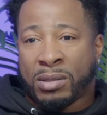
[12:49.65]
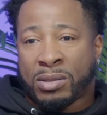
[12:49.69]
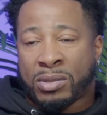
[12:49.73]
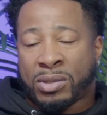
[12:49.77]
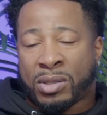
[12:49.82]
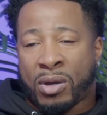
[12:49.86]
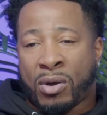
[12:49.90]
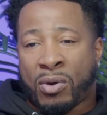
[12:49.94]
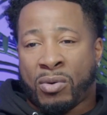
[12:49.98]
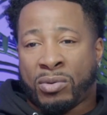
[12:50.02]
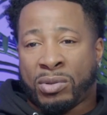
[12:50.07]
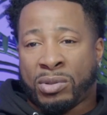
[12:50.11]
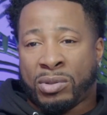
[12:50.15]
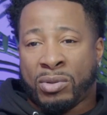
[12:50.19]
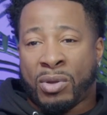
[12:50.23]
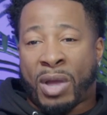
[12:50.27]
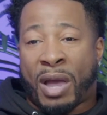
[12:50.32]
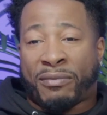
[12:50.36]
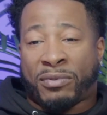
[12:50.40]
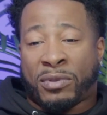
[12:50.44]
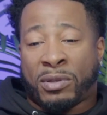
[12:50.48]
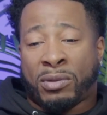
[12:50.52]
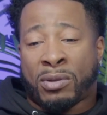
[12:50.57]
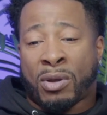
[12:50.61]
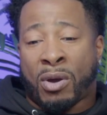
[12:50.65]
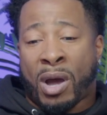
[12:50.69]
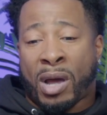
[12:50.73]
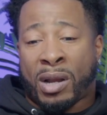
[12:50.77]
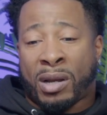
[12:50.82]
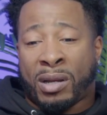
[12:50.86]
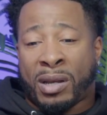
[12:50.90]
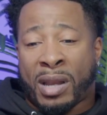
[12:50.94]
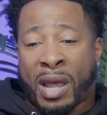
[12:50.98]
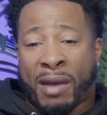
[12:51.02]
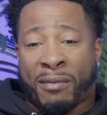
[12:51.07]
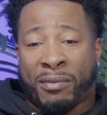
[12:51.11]
So you have to know how
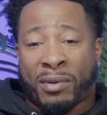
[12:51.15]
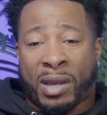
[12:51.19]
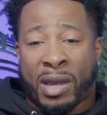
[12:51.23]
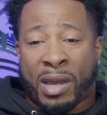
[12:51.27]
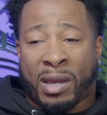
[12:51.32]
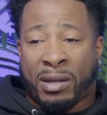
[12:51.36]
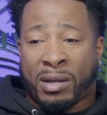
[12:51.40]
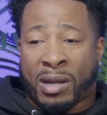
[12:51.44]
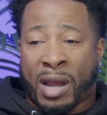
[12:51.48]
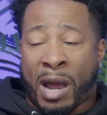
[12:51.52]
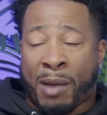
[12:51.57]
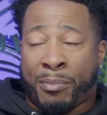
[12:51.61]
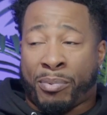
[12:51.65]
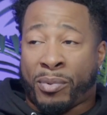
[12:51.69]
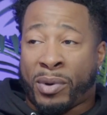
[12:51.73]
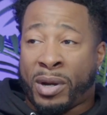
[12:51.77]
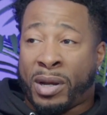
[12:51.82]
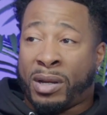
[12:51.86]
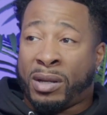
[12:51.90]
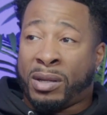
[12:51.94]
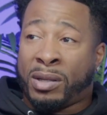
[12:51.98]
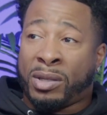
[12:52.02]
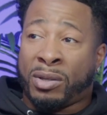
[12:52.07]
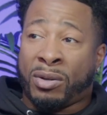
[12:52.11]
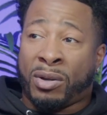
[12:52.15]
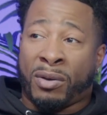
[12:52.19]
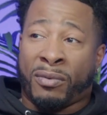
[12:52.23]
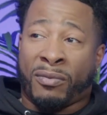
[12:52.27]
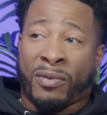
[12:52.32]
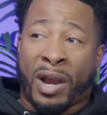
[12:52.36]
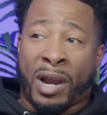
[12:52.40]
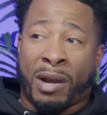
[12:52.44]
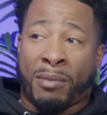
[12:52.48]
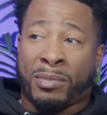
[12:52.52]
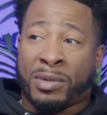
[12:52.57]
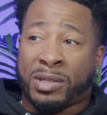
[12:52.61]
to navigate and operate in your
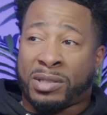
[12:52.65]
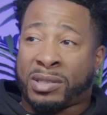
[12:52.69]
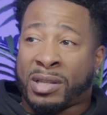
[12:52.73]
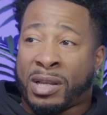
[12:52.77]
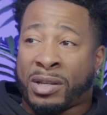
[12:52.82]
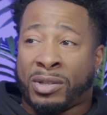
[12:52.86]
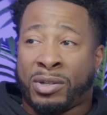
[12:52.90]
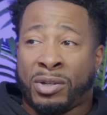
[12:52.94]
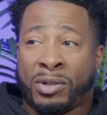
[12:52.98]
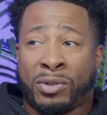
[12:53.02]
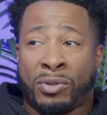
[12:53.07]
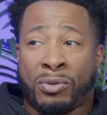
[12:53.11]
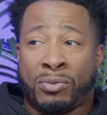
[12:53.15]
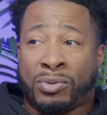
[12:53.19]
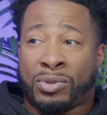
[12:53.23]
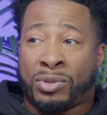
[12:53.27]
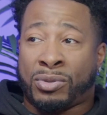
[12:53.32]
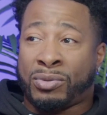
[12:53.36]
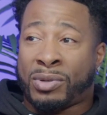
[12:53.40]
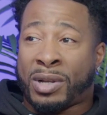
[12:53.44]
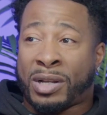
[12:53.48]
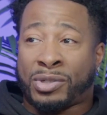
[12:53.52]
environments that you're used to,